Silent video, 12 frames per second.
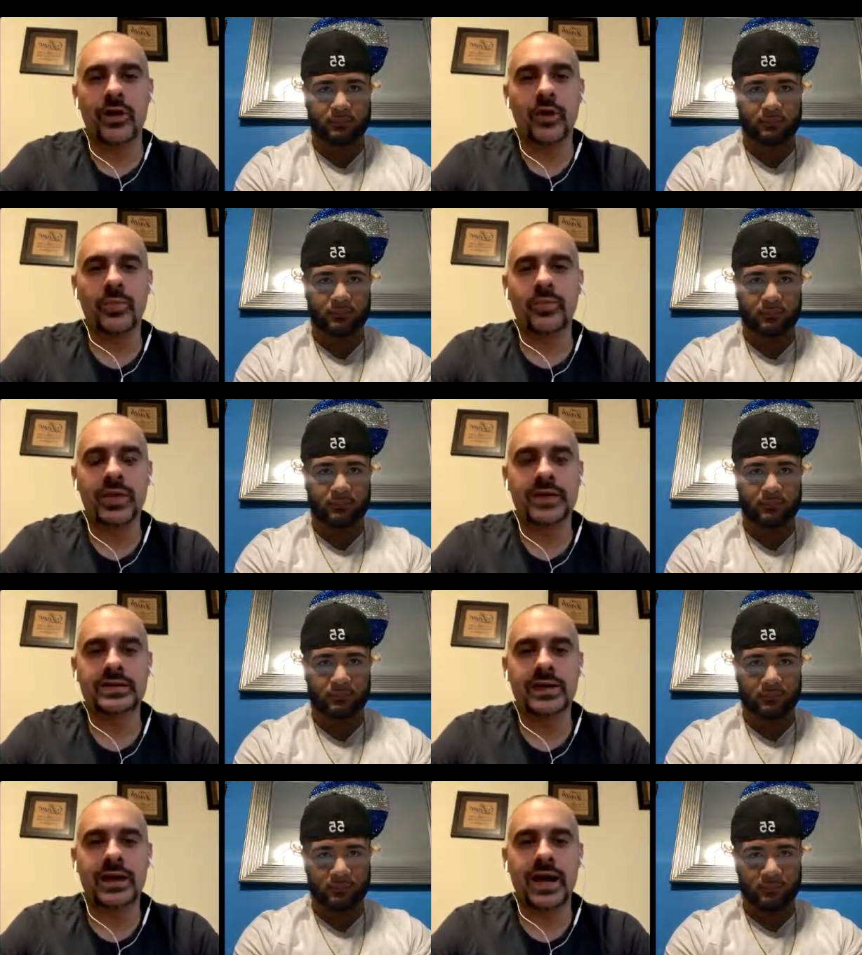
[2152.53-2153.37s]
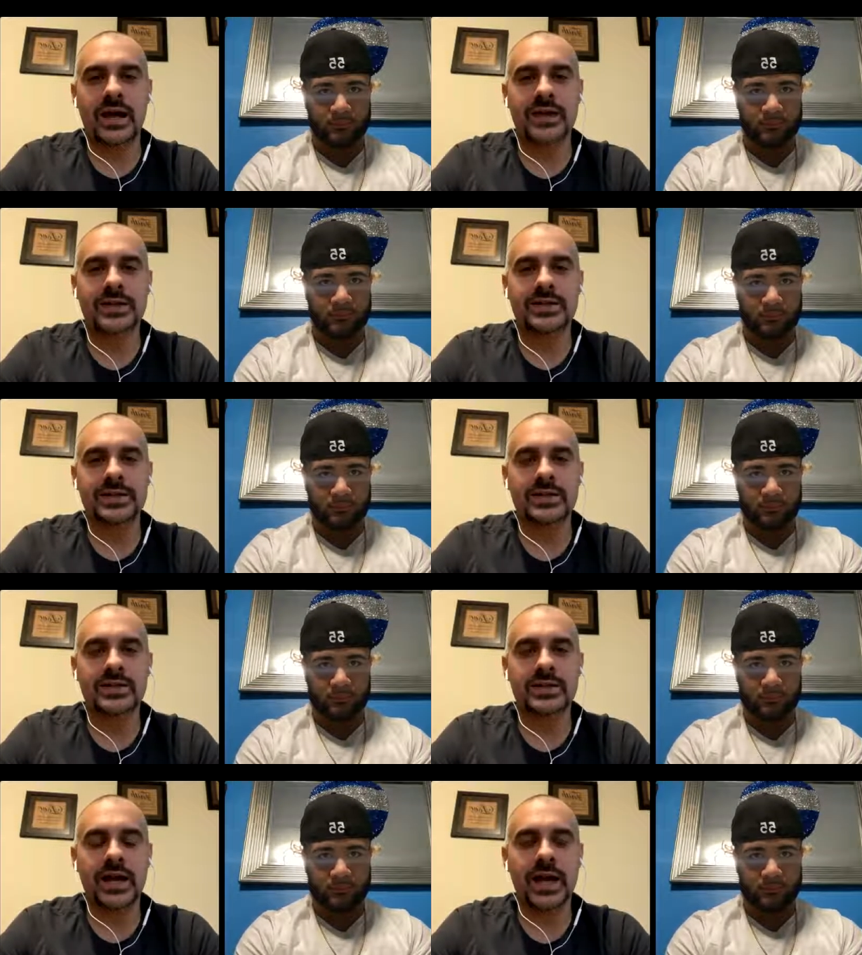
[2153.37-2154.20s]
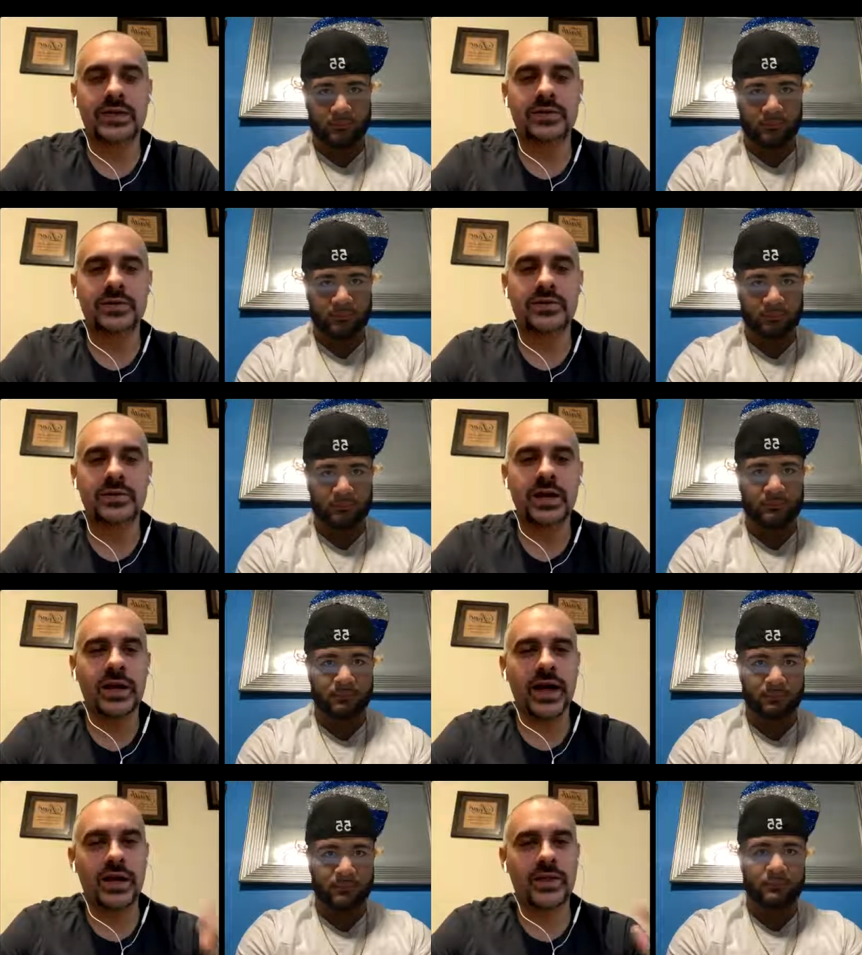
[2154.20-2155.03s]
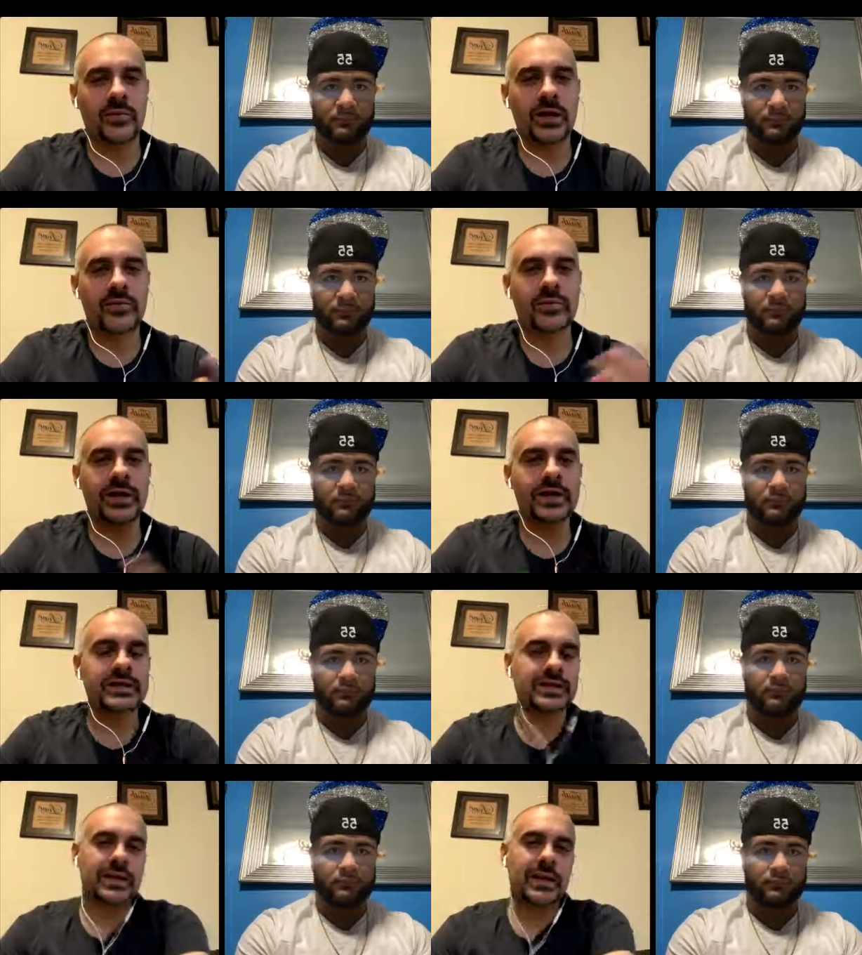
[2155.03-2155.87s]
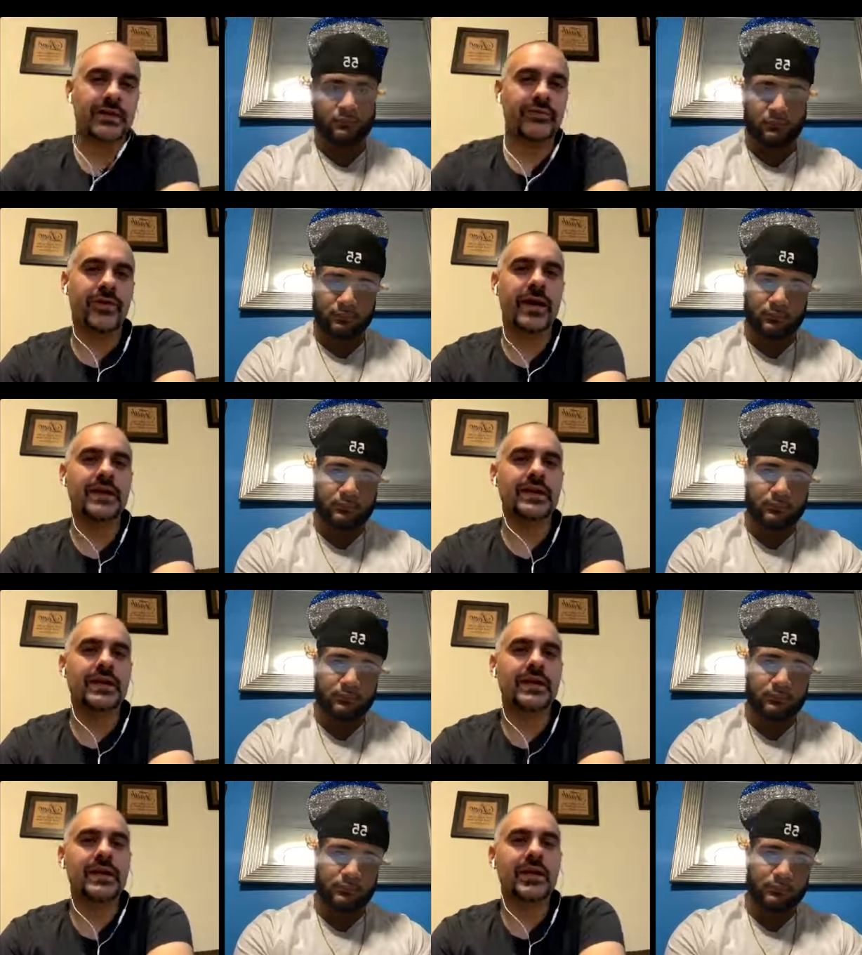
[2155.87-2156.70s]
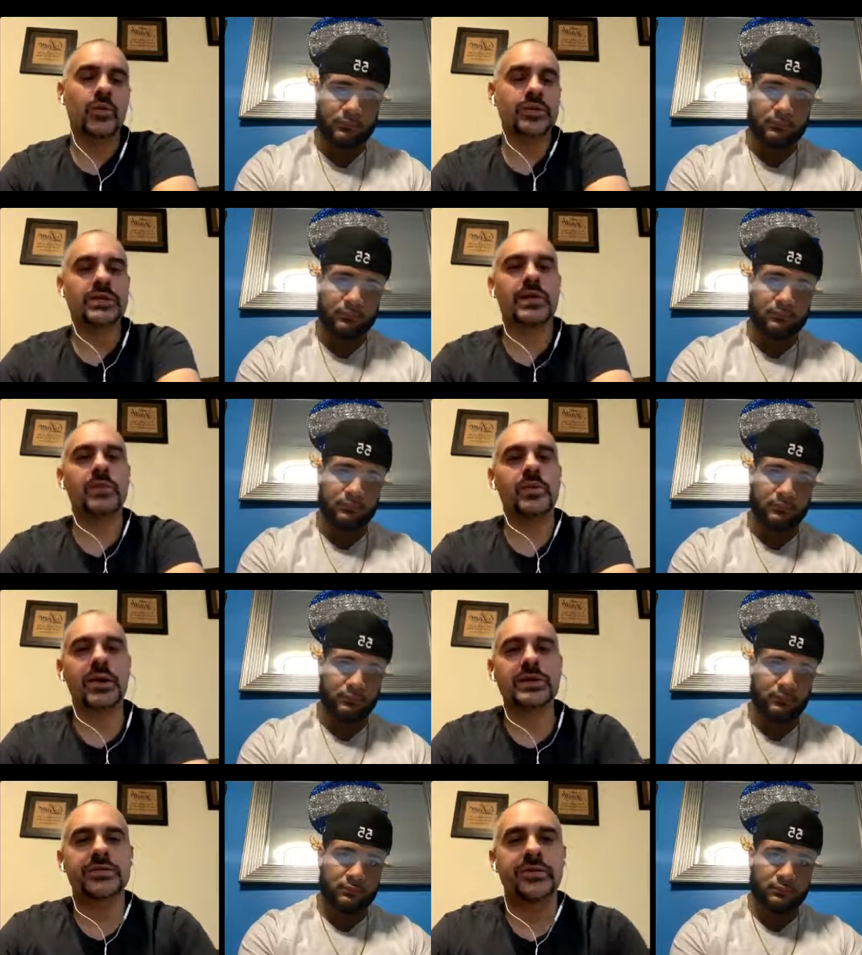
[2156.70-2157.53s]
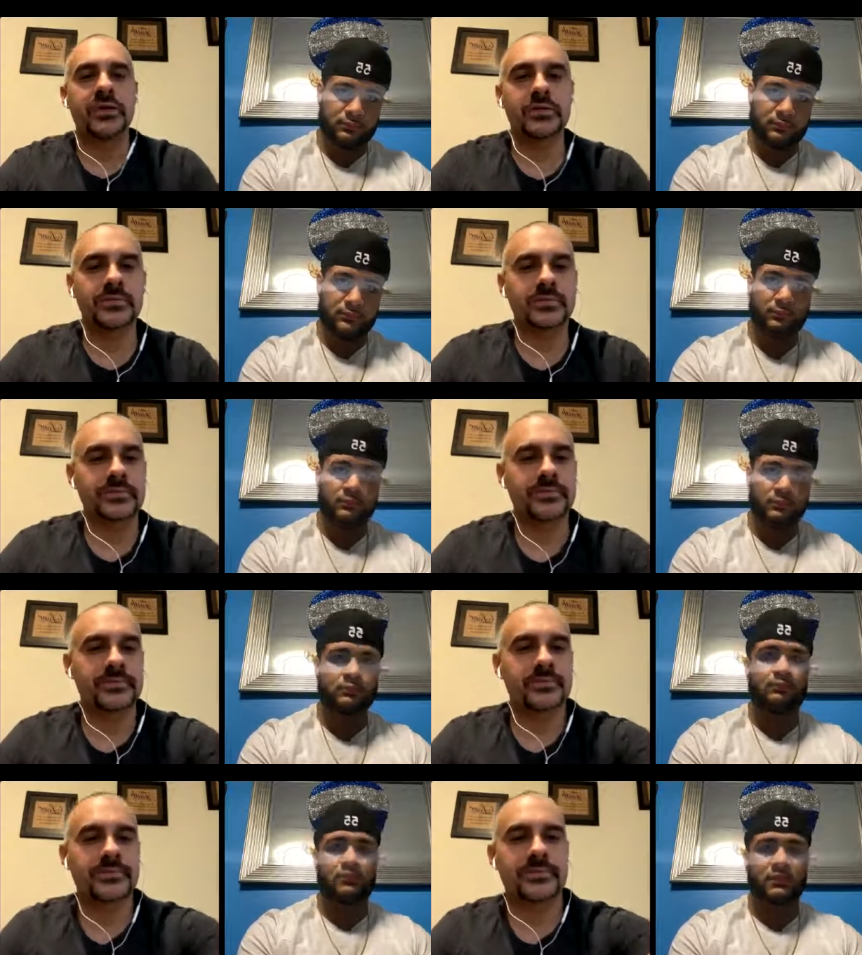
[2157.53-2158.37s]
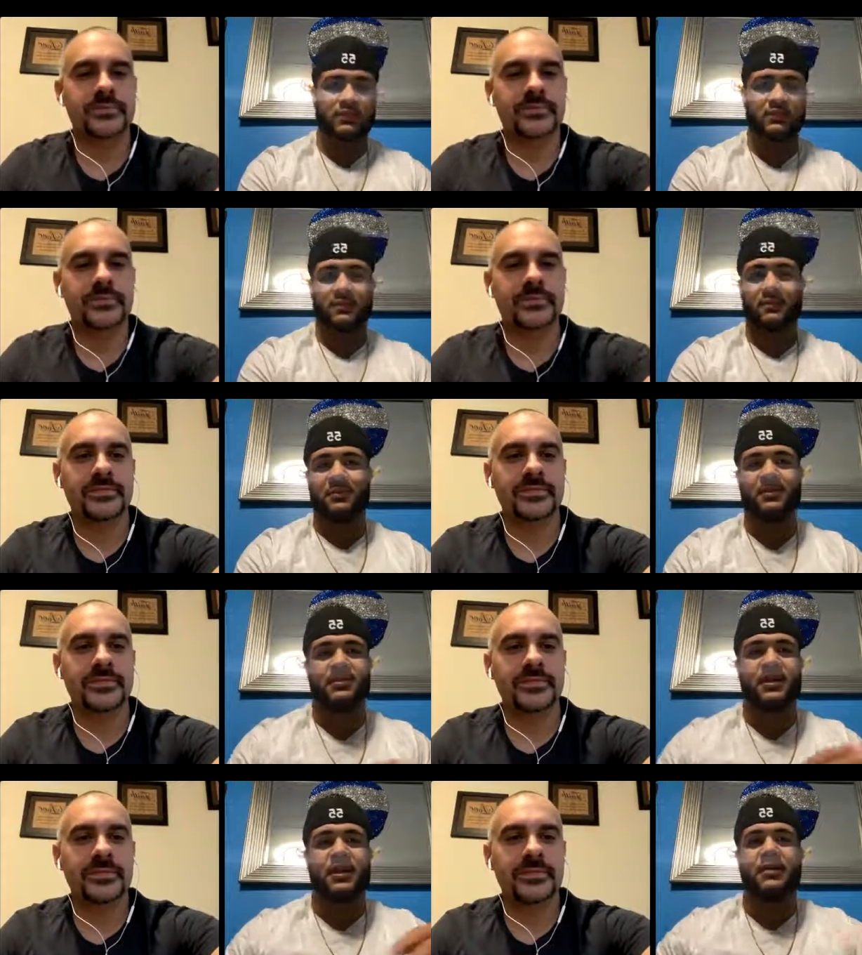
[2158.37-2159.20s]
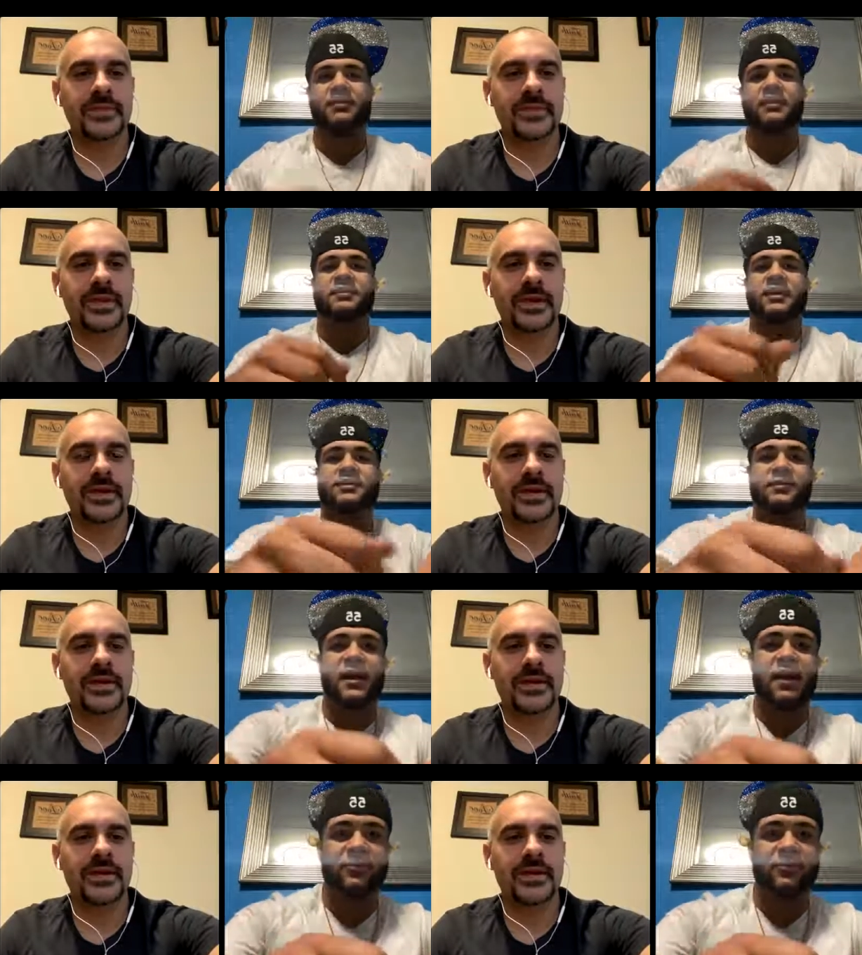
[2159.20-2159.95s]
Speaker 1: hope that uh, God continues to guide you on the right place and, and finding what's going to be best for you.
Speaker 2: Yes, sir. Appreciate everything. Thanks for